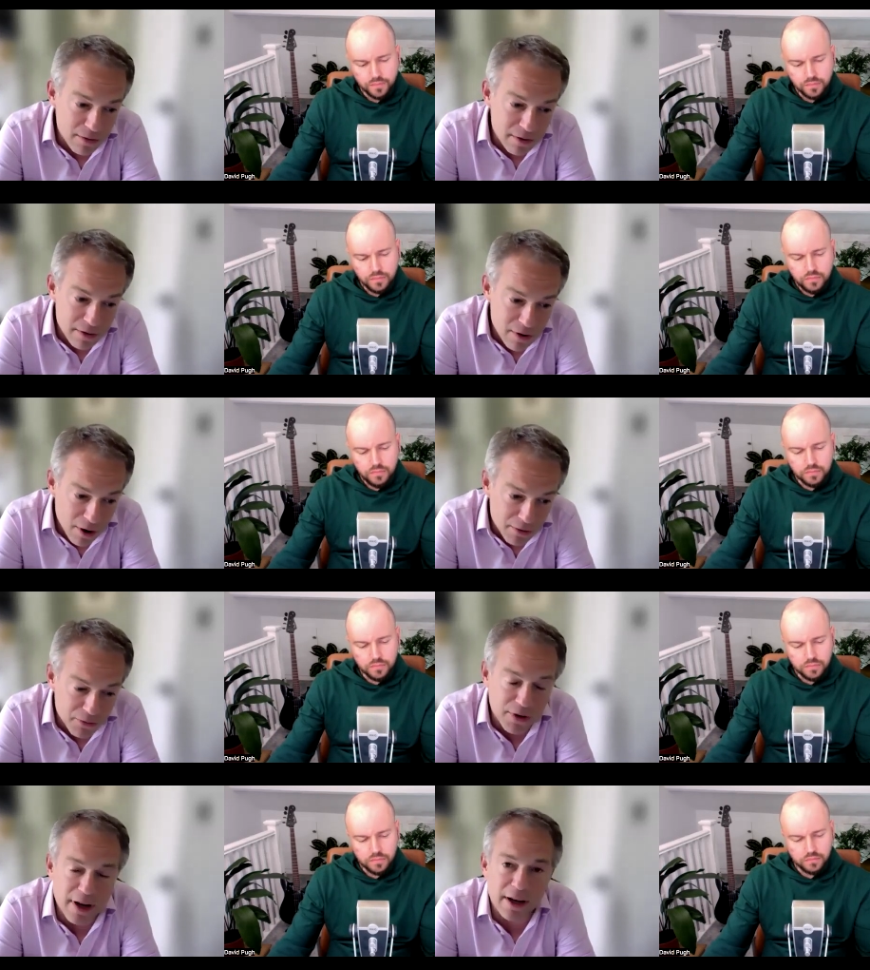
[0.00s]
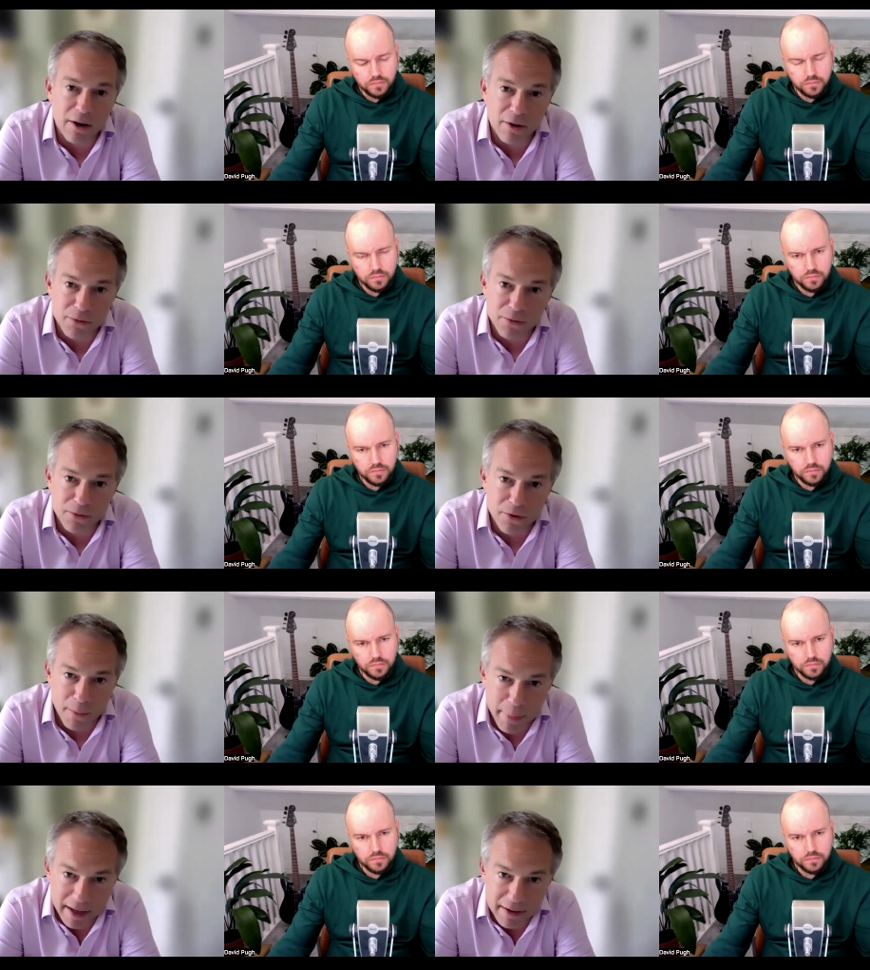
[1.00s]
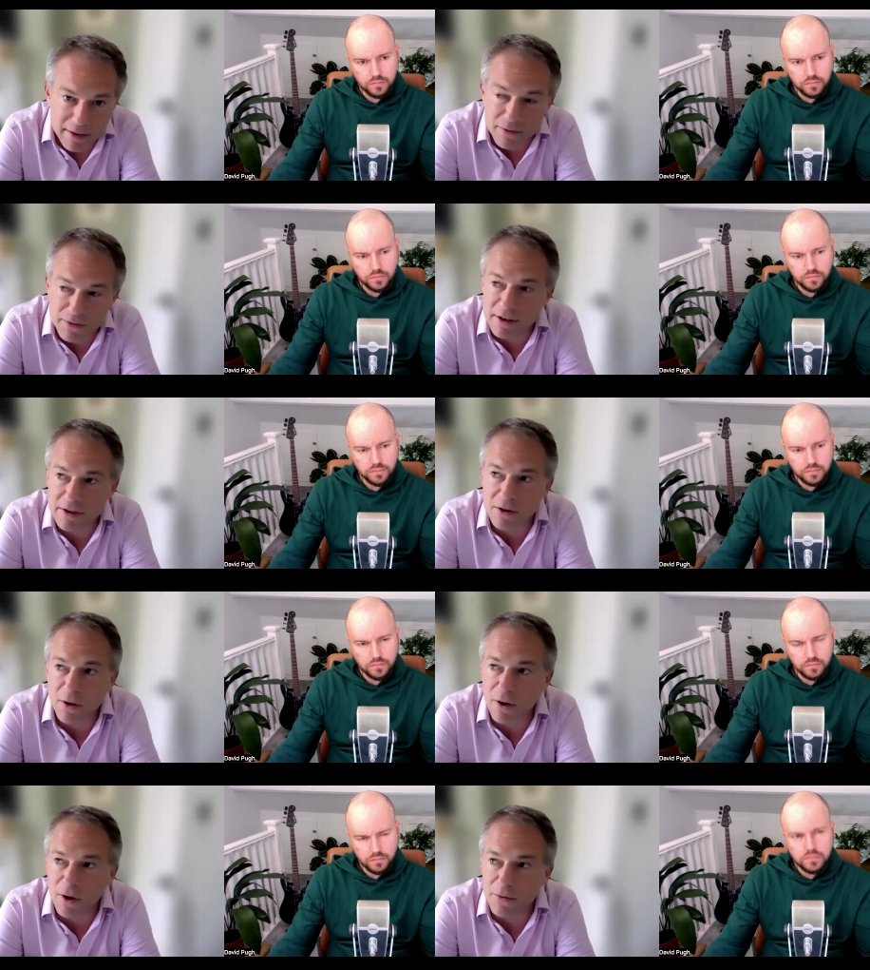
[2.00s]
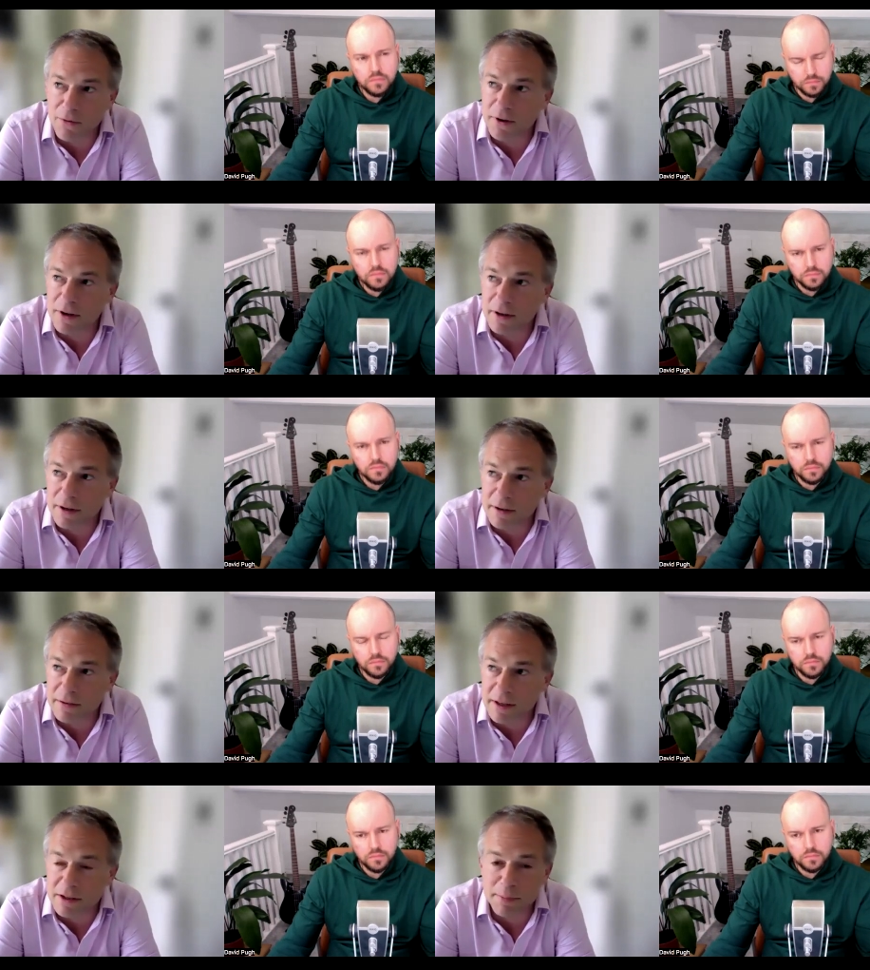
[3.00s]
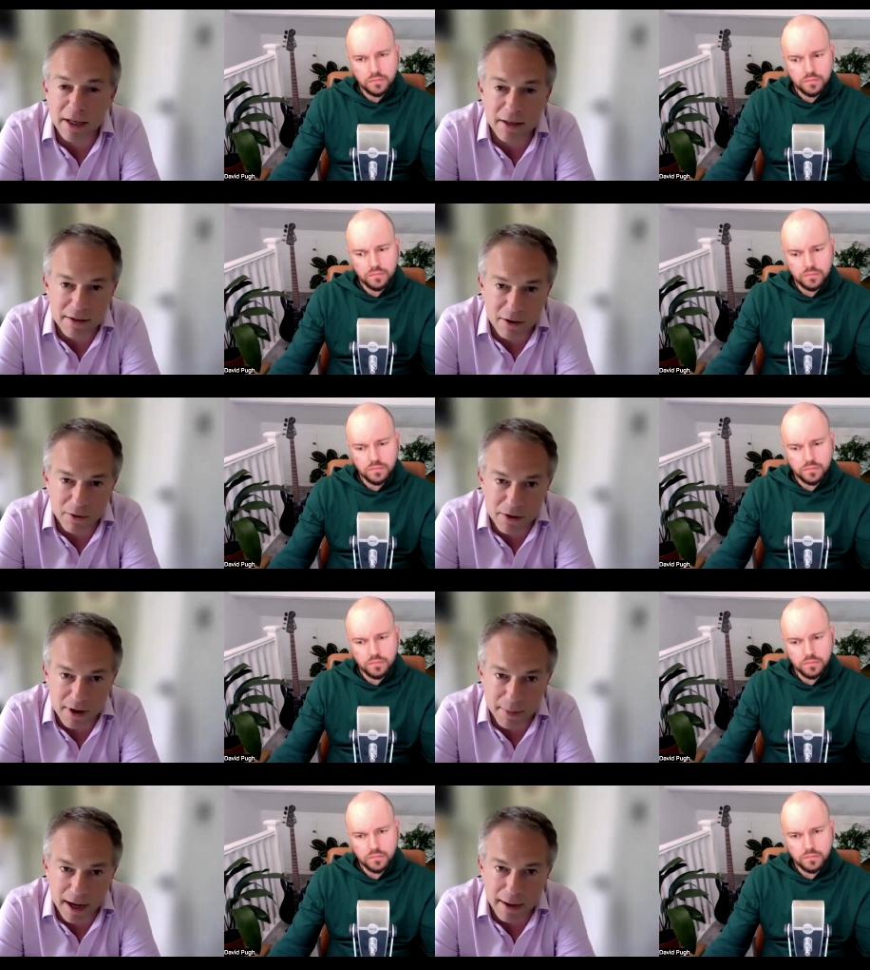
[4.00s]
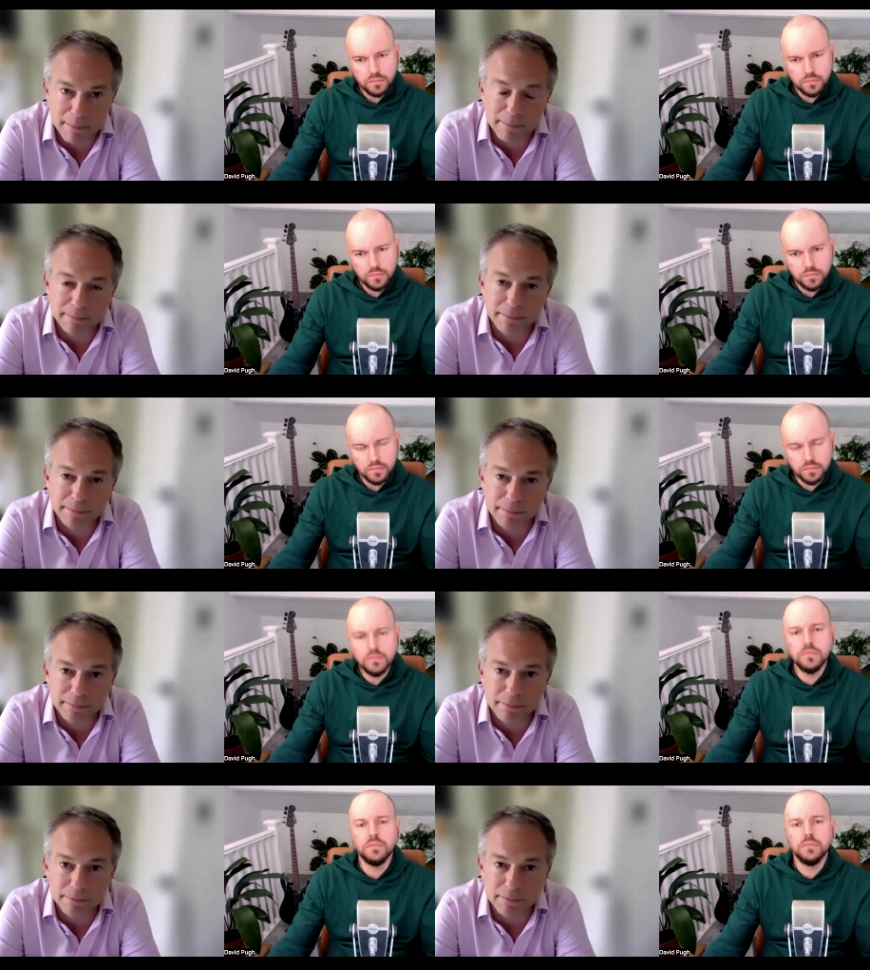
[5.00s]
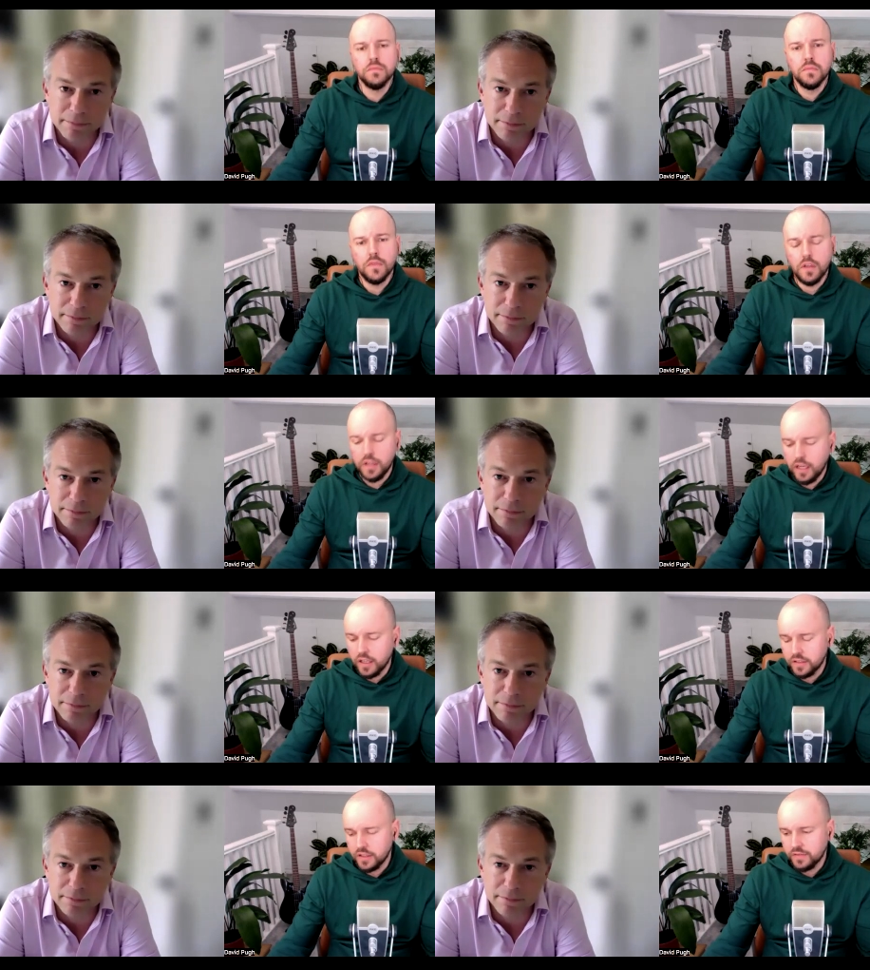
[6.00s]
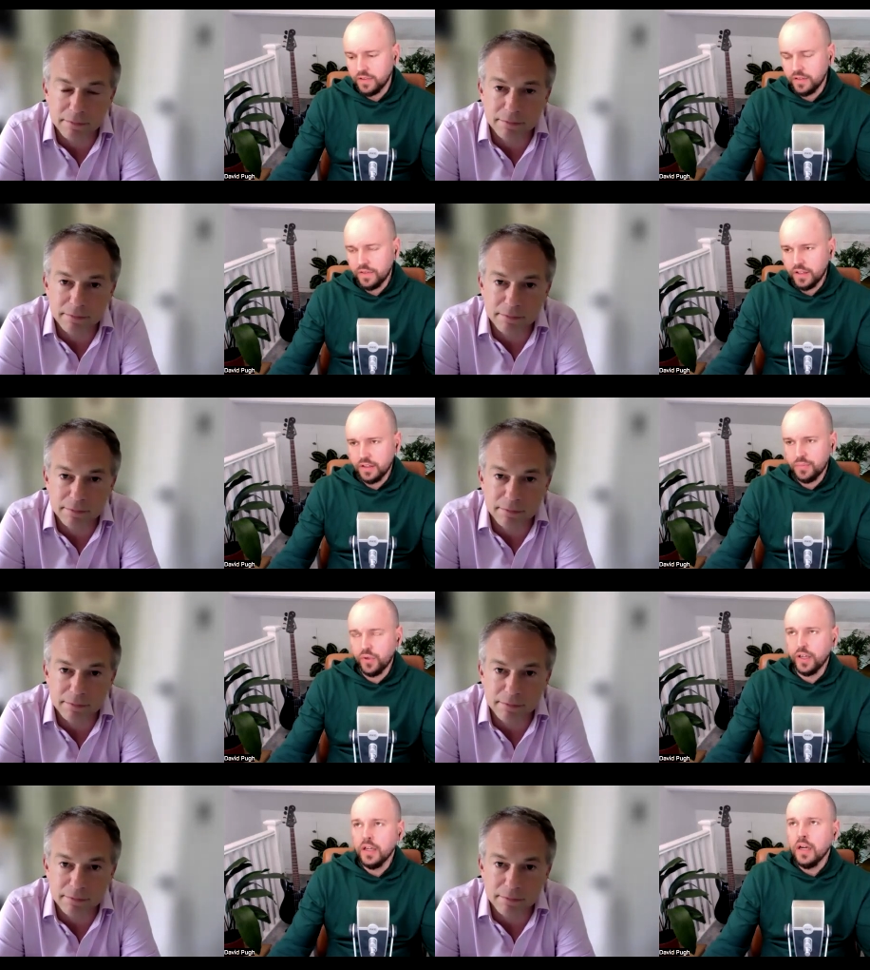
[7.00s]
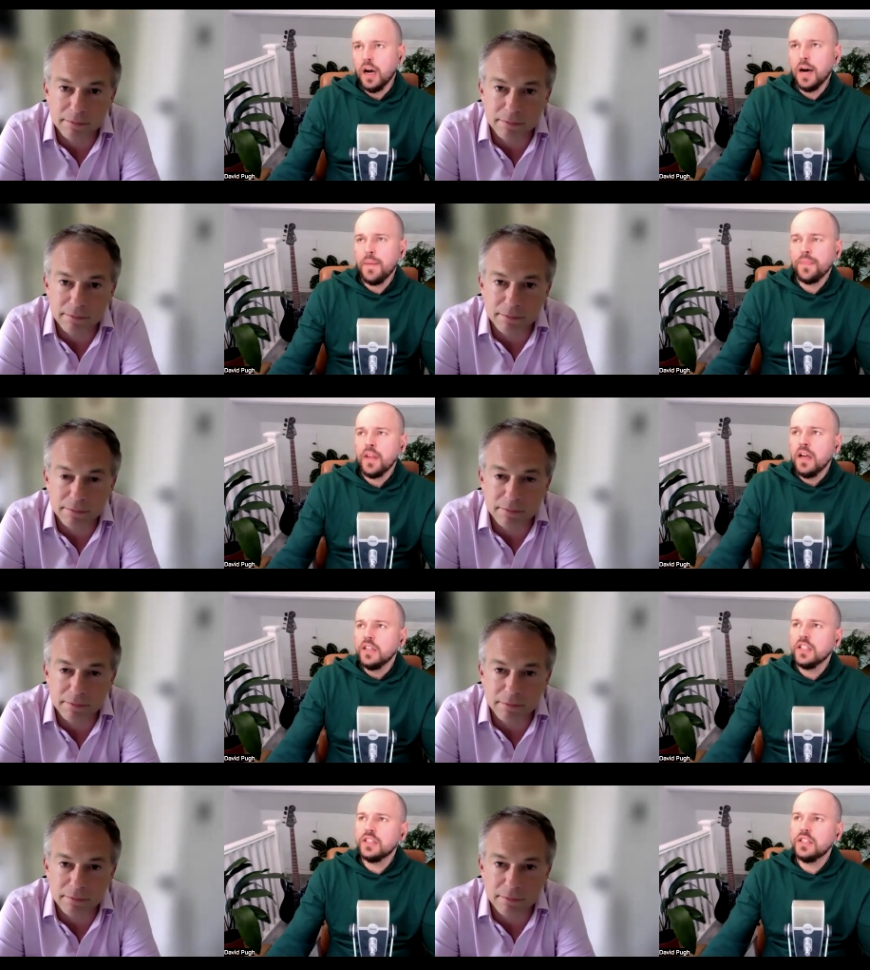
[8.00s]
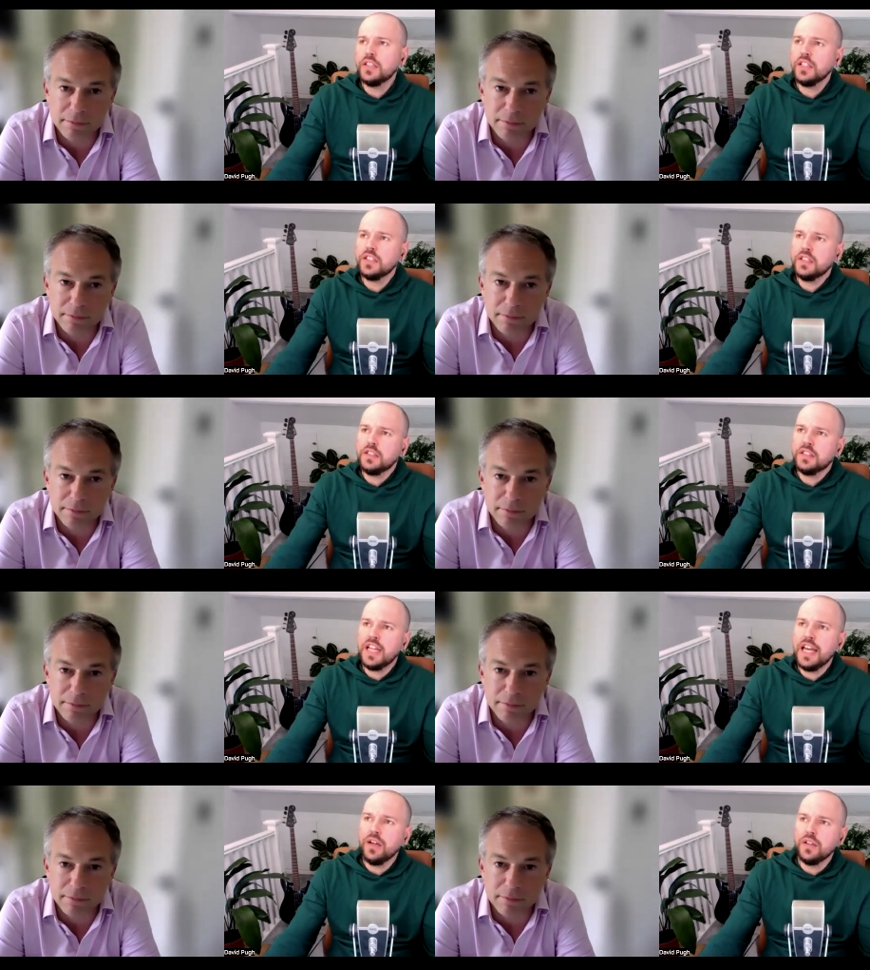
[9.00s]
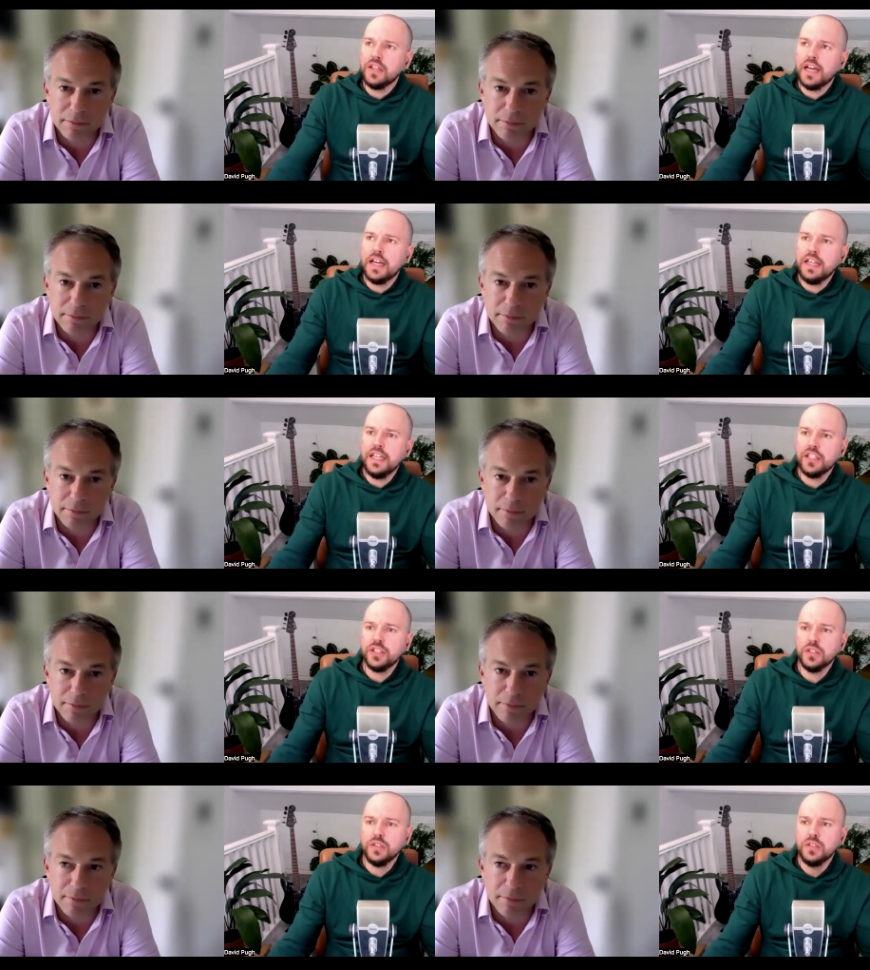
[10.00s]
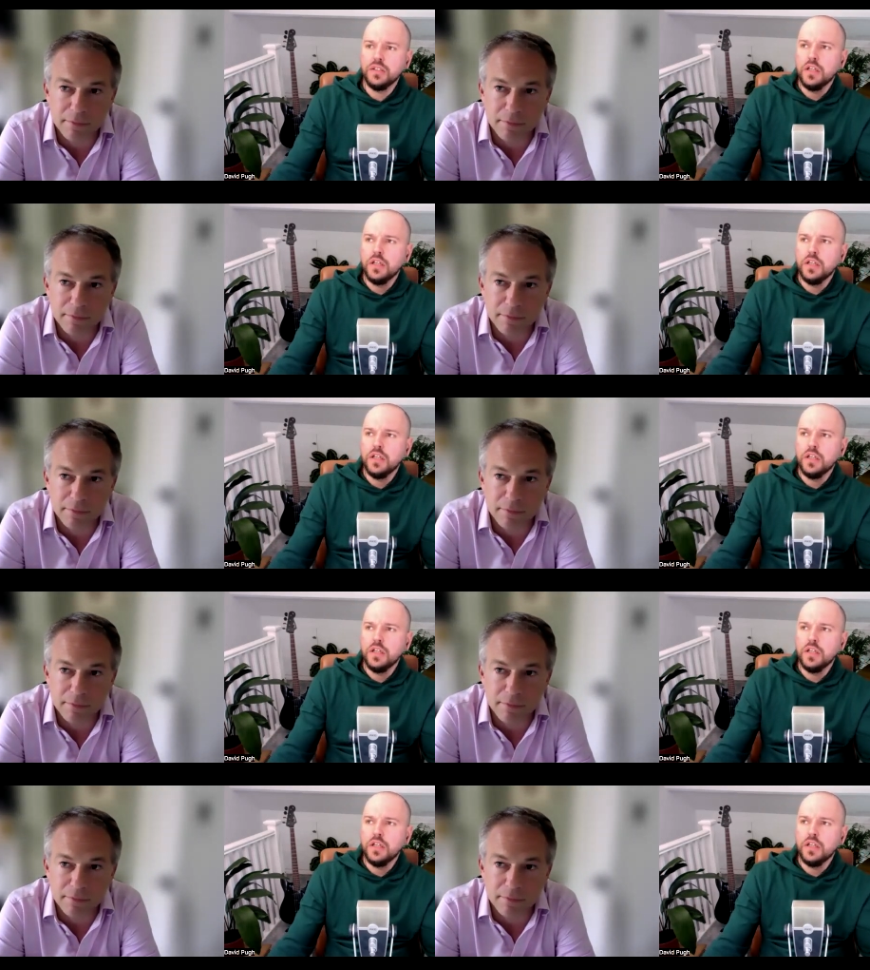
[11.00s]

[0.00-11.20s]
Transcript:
Speaker 1: not a feeling of competitiveness or of uh, this being a zero sum game.
Speaker 2: Mm. Yeah, that's, that's very very good point. Um, just just staying on that initial